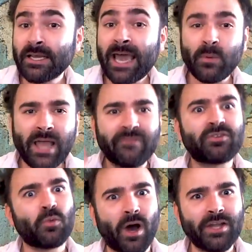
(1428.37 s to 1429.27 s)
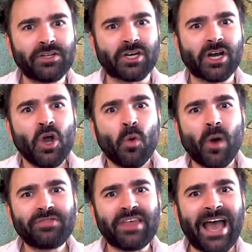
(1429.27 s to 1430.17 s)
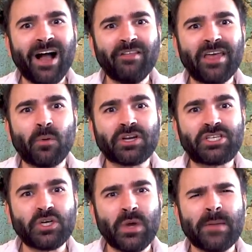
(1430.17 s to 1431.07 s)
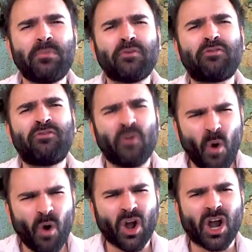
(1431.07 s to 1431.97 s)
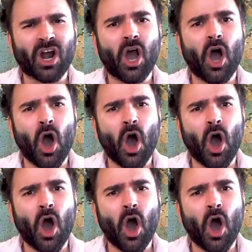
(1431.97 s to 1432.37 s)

And we have to wonder what the hell they were doing before